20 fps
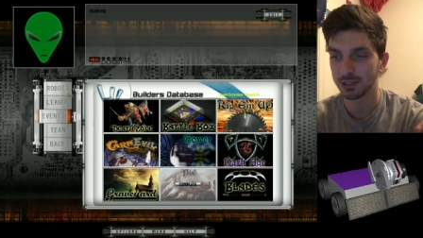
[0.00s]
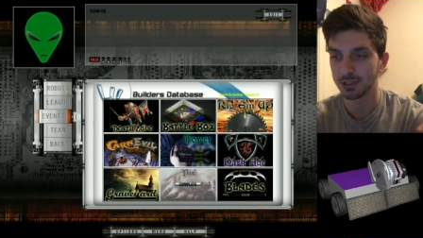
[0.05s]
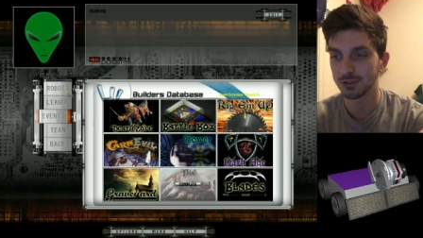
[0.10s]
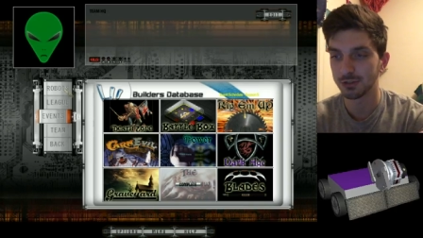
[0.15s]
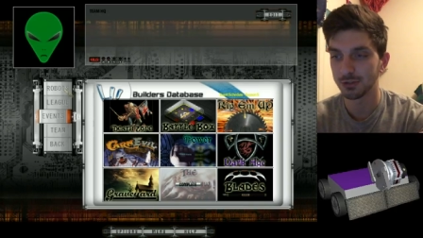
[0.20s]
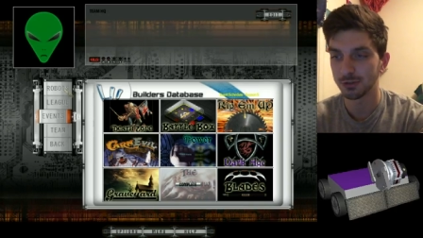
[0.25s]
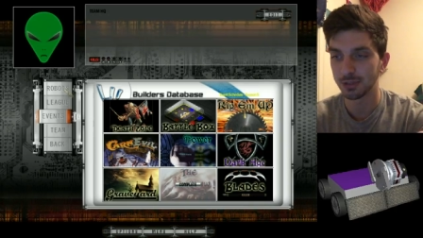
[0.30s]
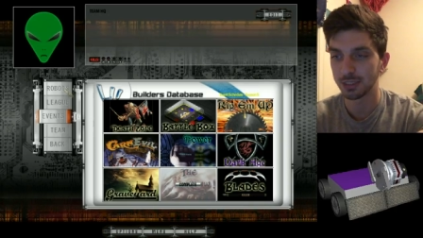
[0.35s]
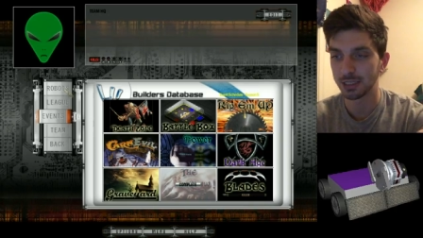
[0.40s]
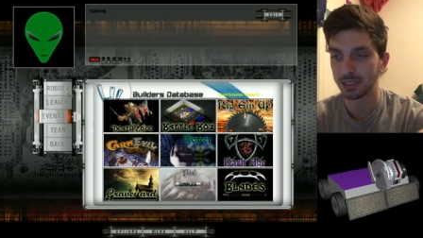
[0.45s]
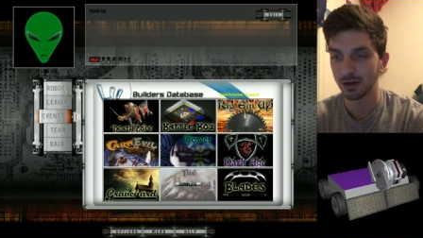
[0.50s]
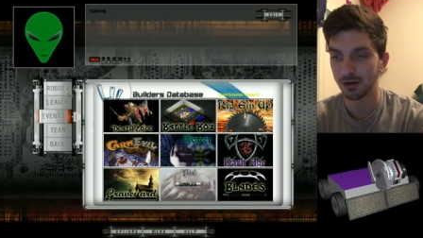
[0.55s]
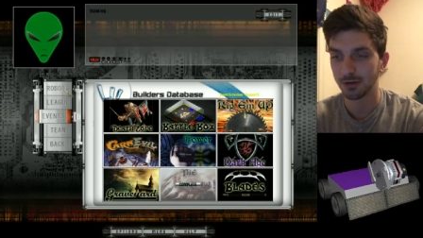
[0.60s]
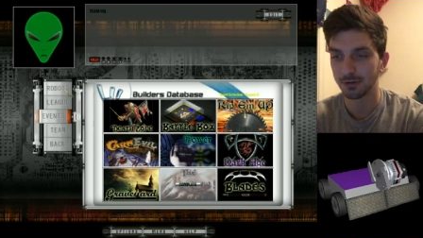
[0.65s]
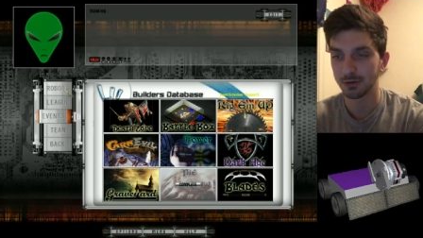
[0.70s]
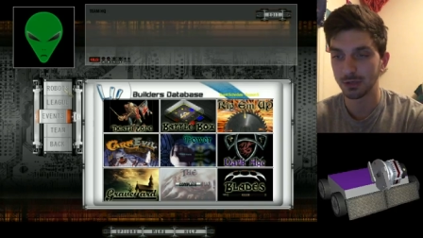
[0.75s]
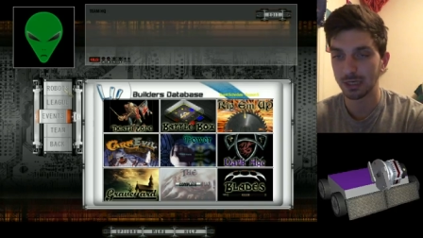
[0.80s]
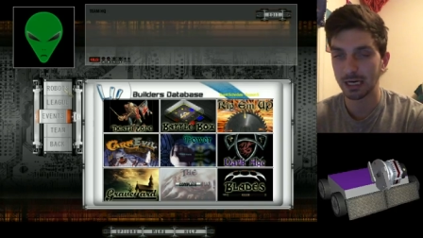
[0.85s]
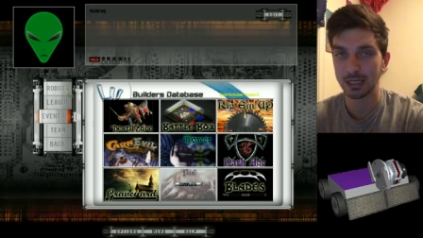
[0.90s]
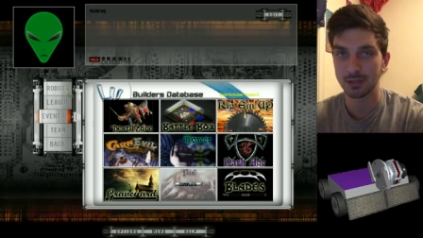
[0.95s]
to do and all
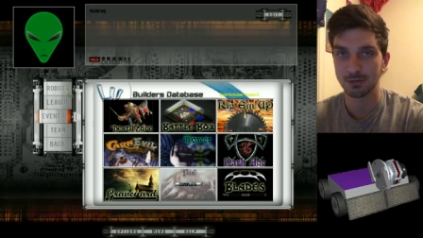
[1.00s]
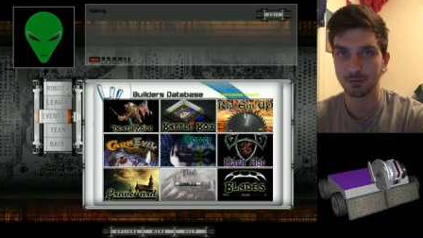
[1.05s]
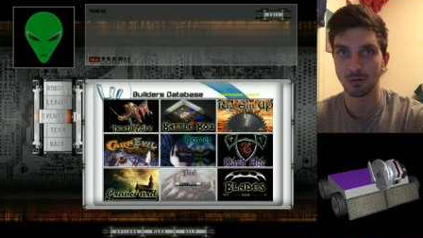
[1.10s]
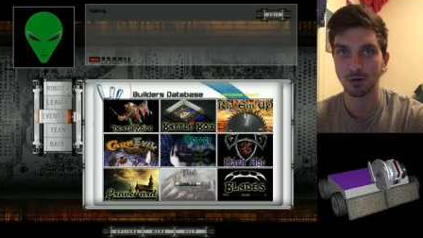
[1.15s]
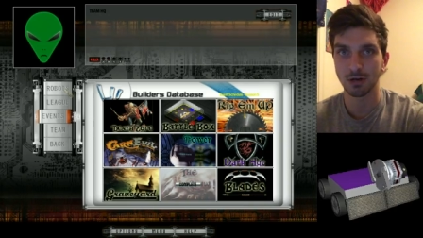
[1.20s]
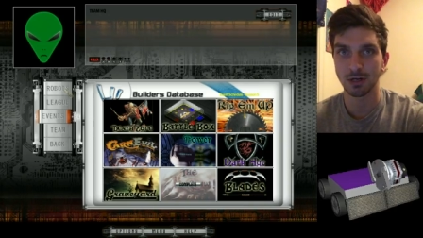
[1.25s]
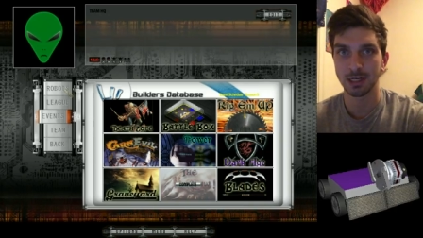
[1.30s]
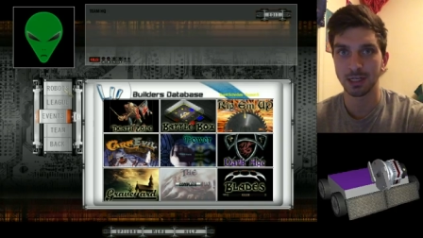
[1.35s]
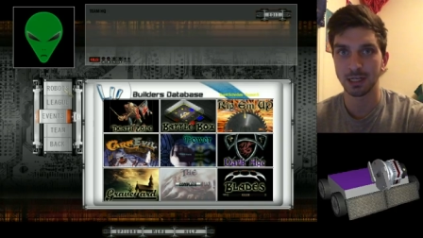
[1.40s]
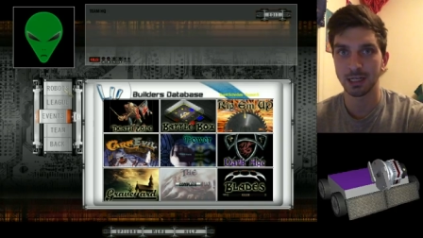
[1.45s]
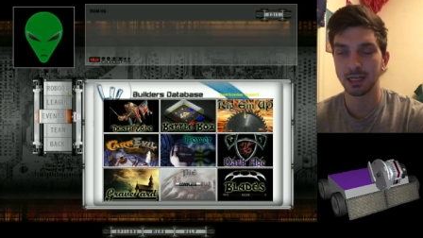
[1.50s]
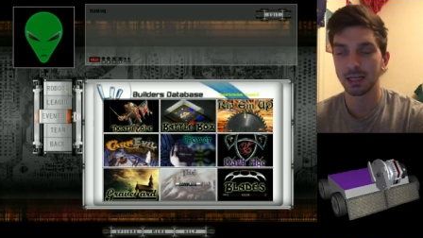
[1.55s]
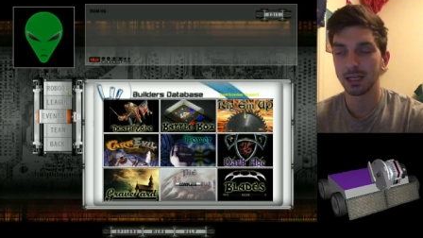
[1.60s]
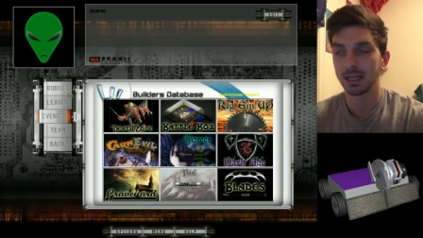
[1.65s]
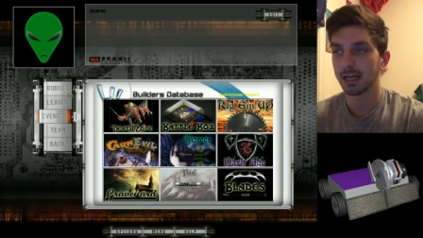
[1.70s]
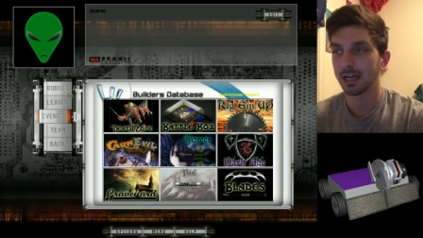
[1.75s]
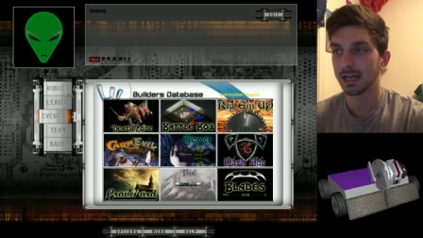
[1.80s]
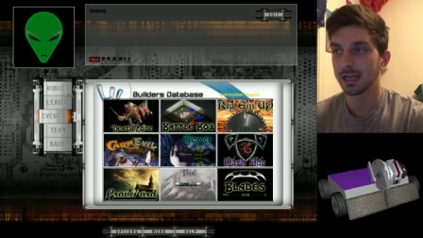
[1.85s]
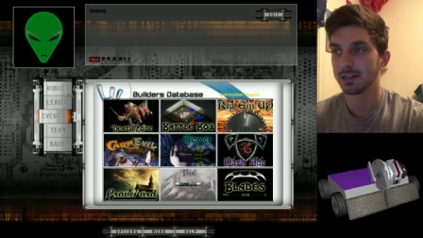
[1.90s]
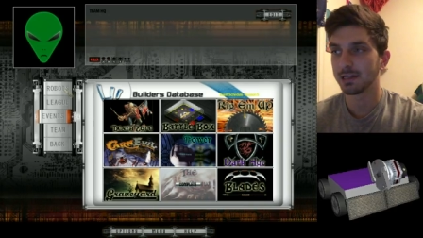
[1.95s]
you guys wanted it
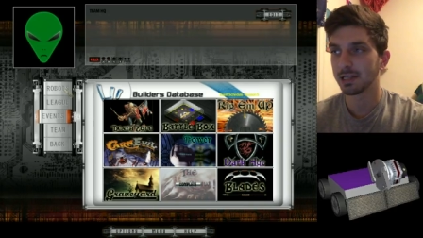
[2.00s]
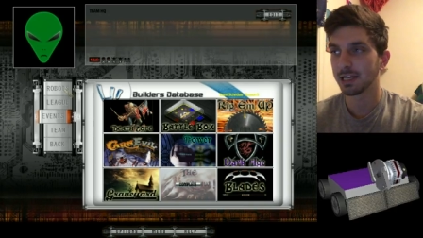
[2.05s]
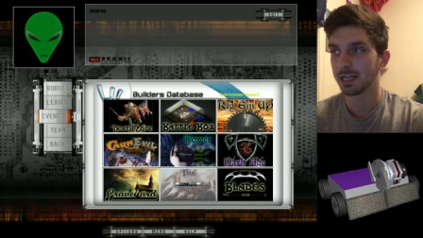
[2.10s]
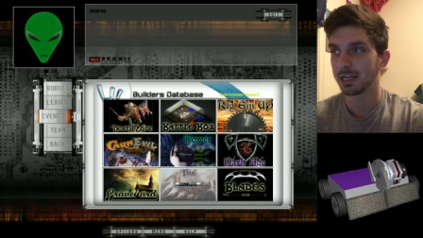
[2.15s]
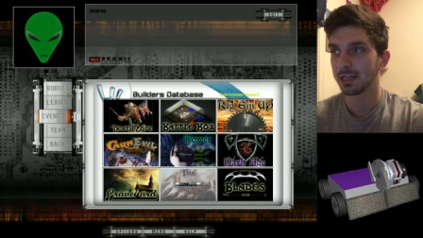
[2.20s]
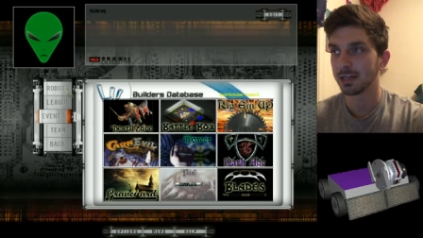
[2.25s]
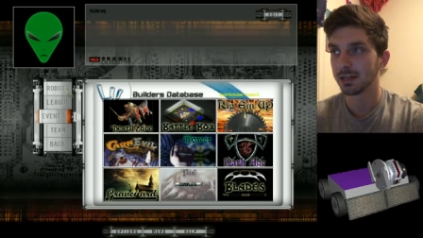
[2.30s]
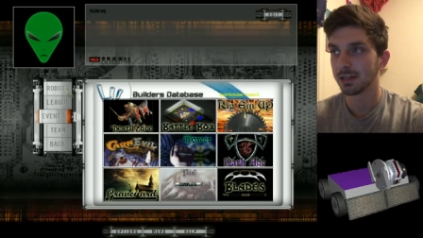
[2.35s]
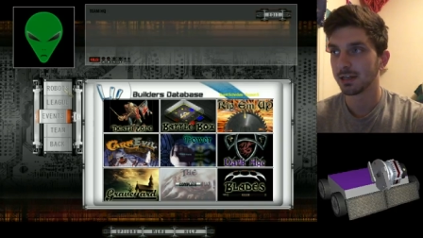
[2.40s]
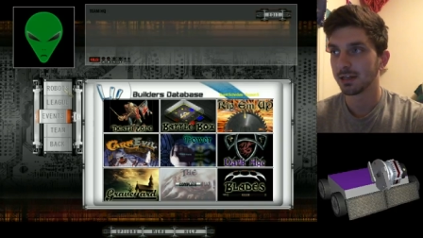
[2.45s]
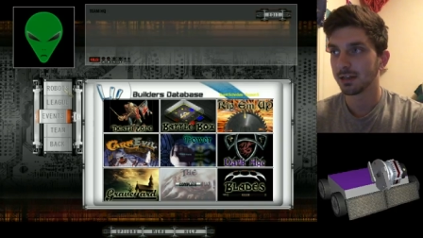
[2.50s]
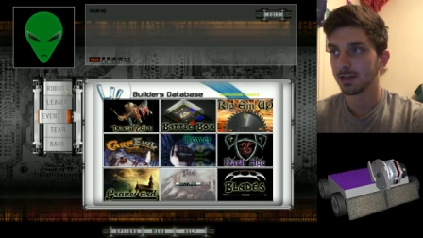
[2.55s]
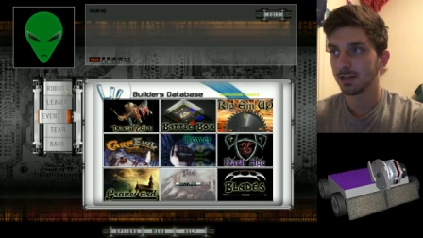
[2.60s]
and then